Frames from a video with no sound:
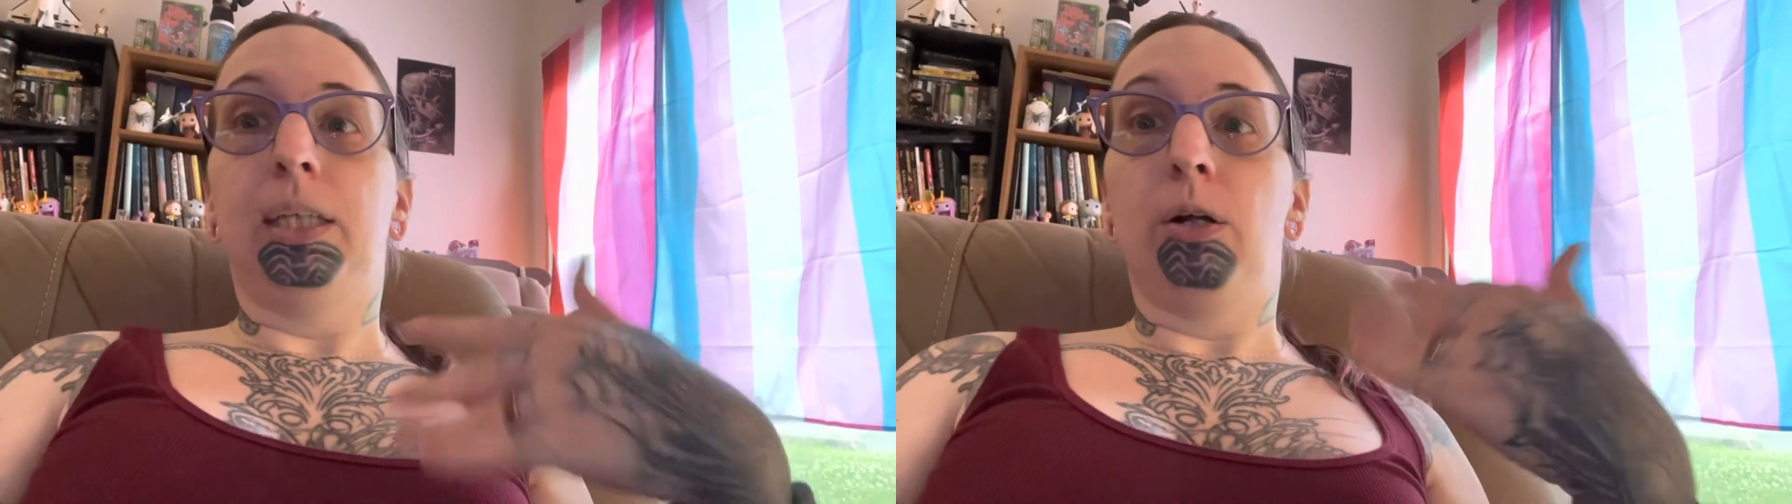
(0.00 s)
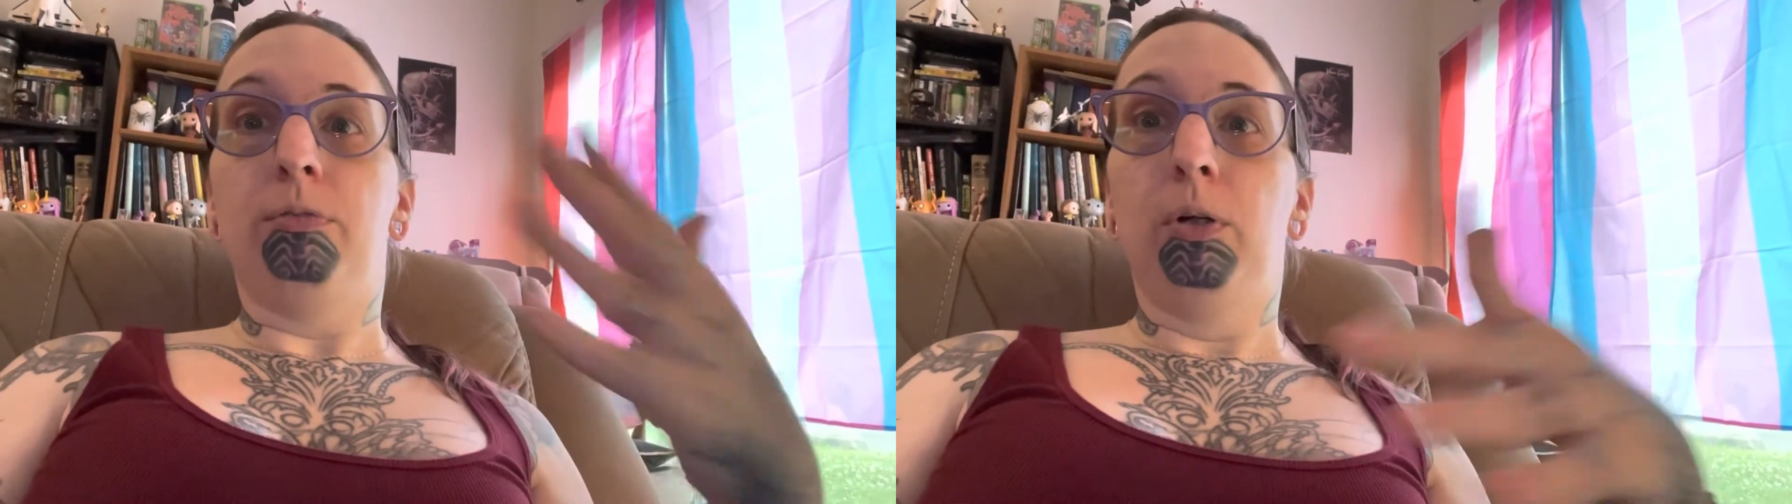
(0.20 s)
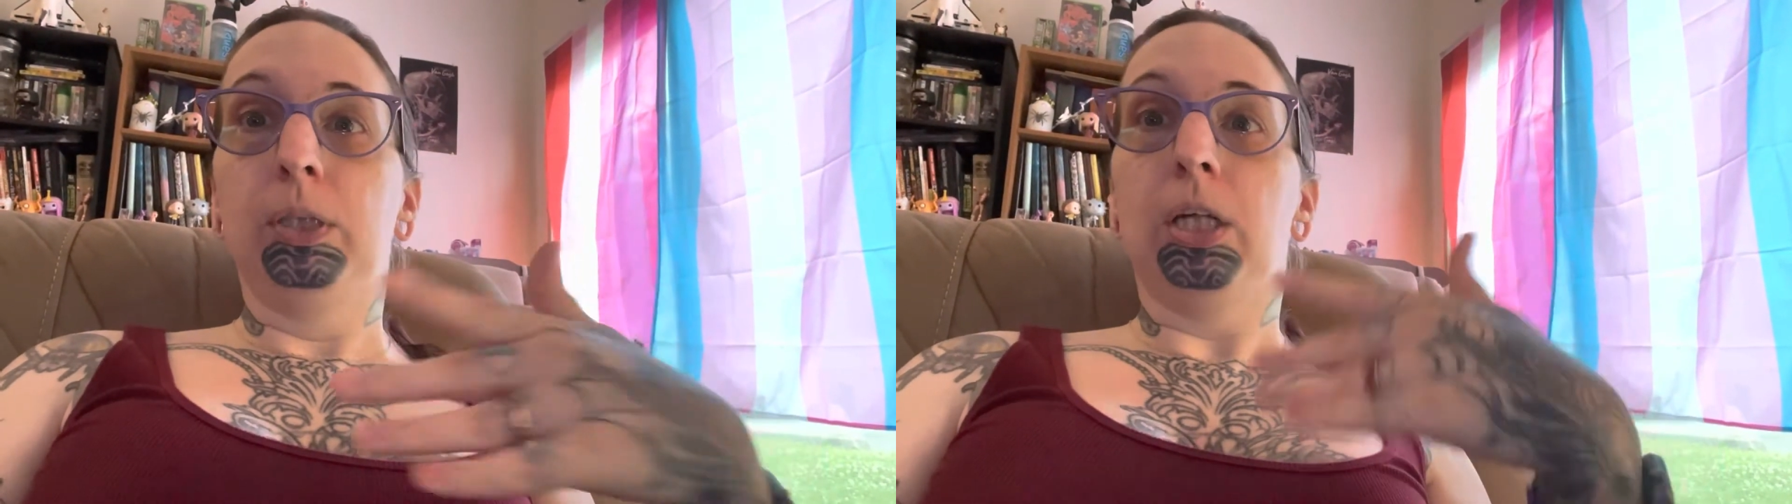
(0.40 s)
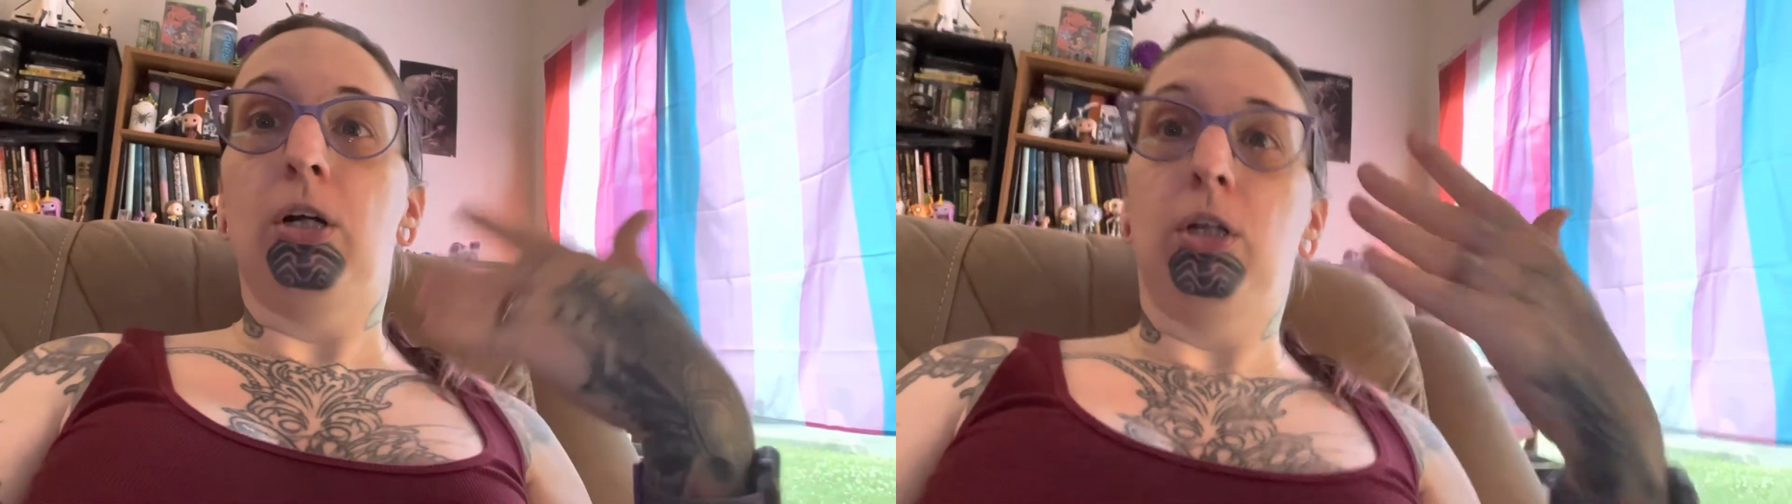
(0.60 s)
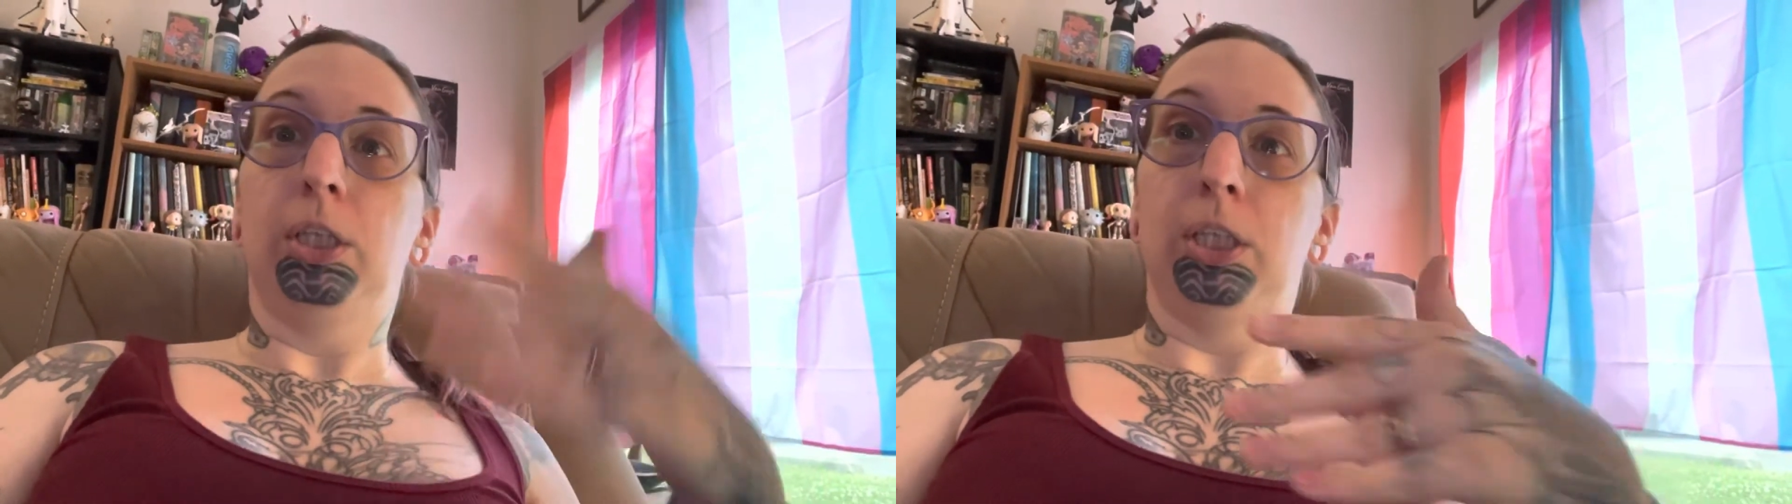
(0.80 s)
Theraphosa
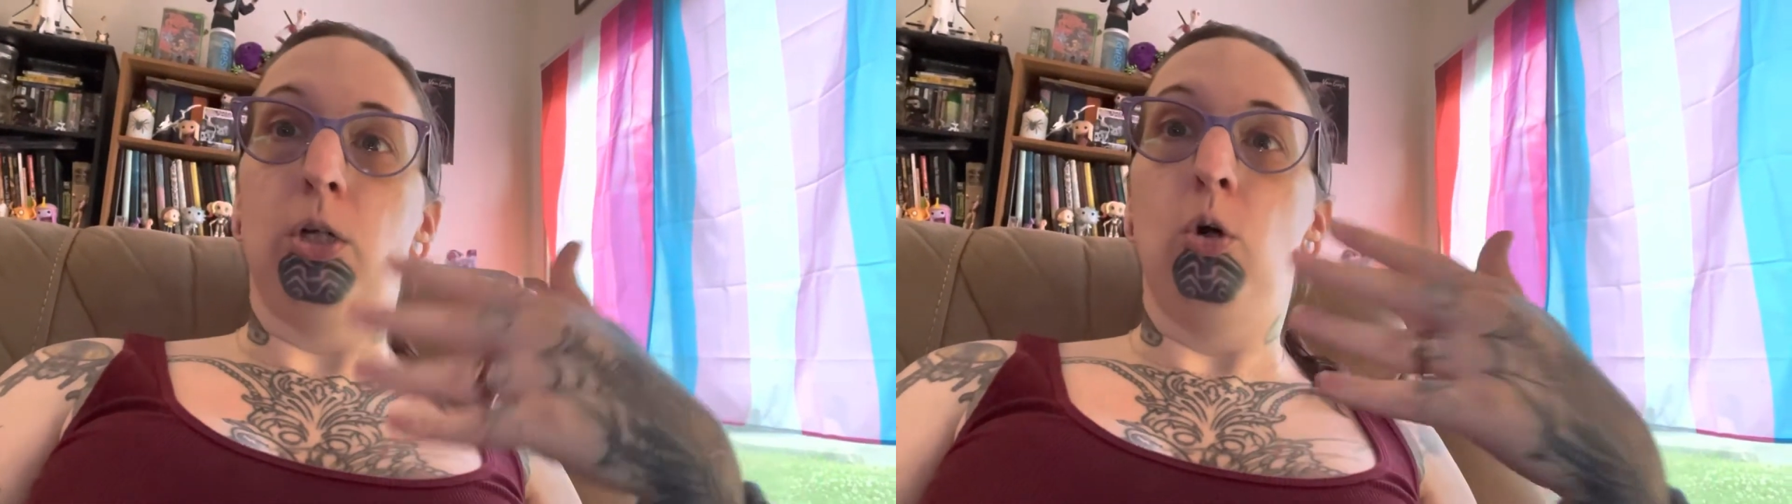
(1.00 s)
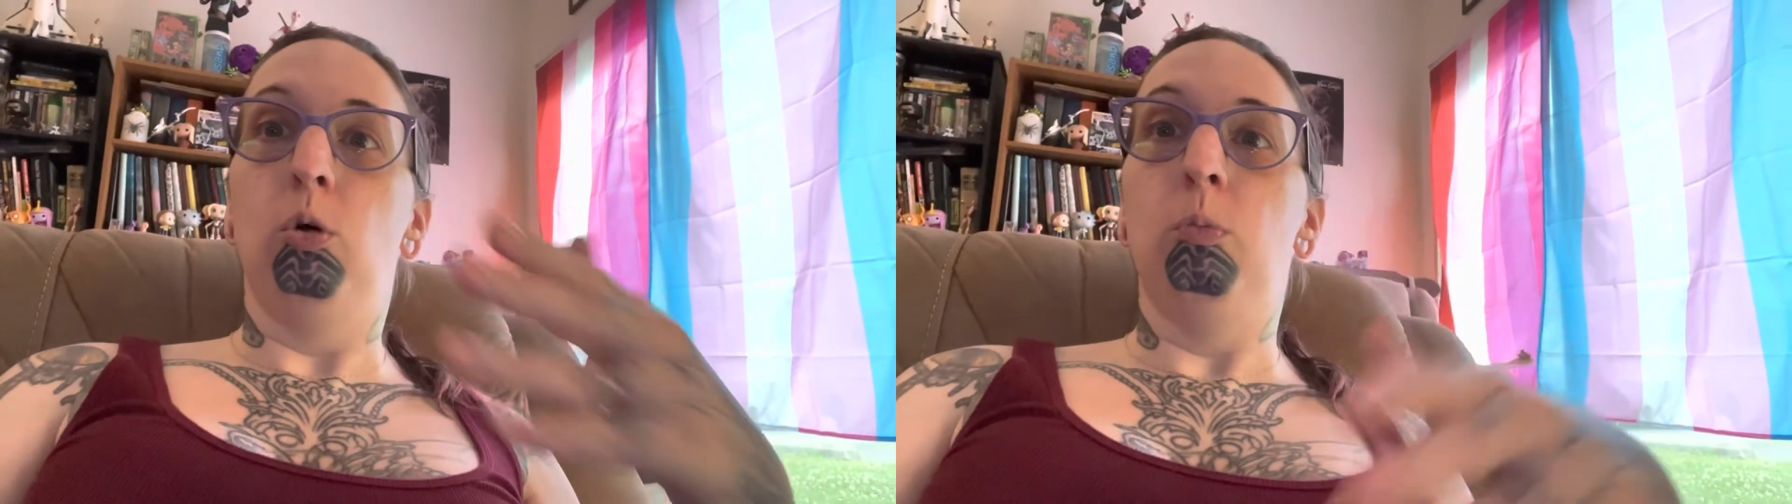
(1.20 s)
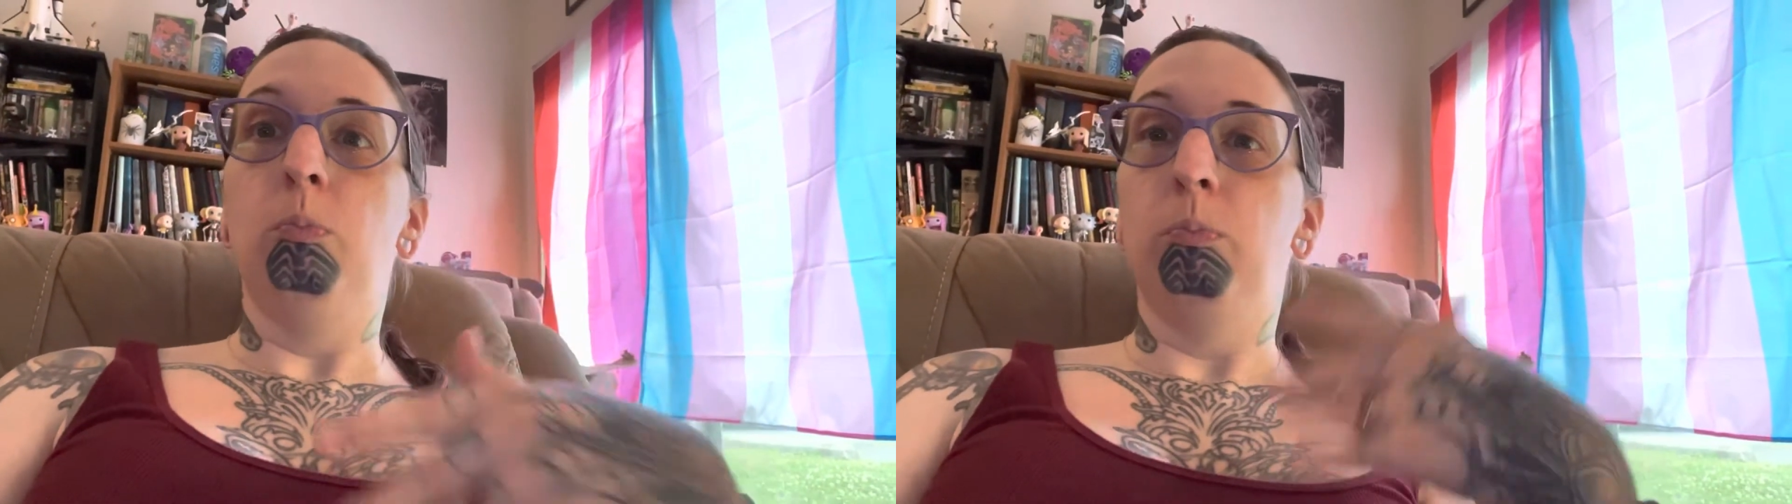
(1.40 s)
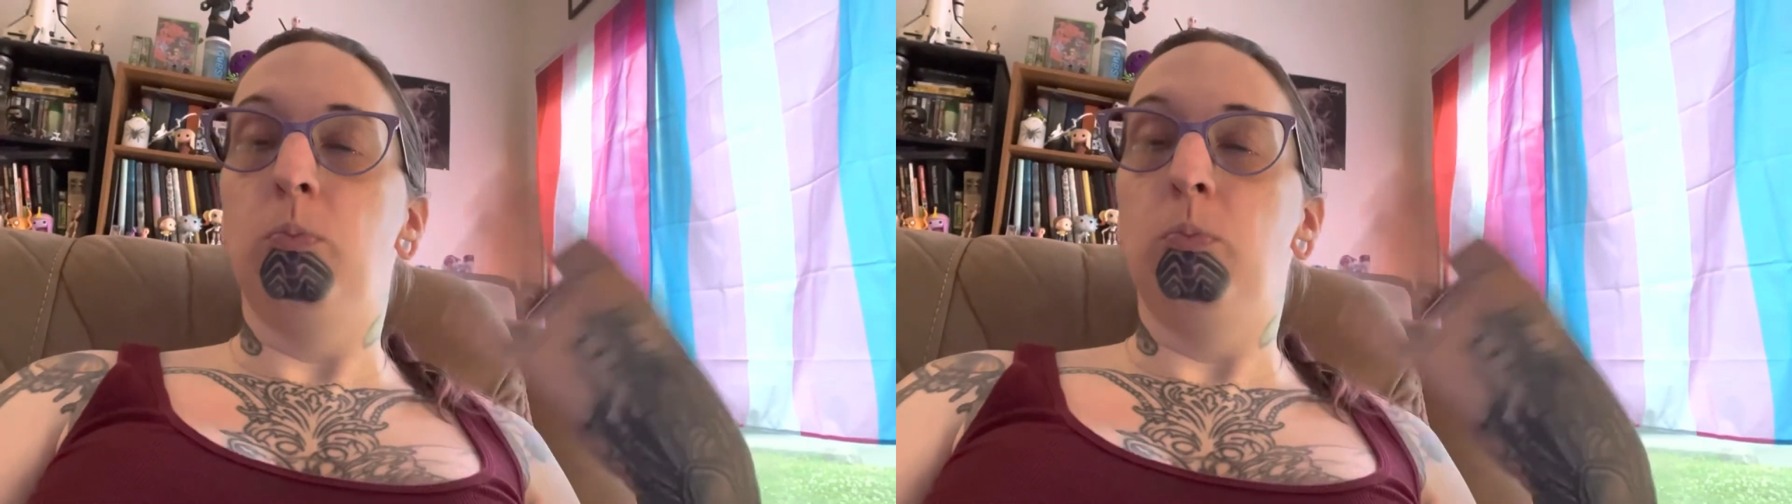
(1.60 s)
are so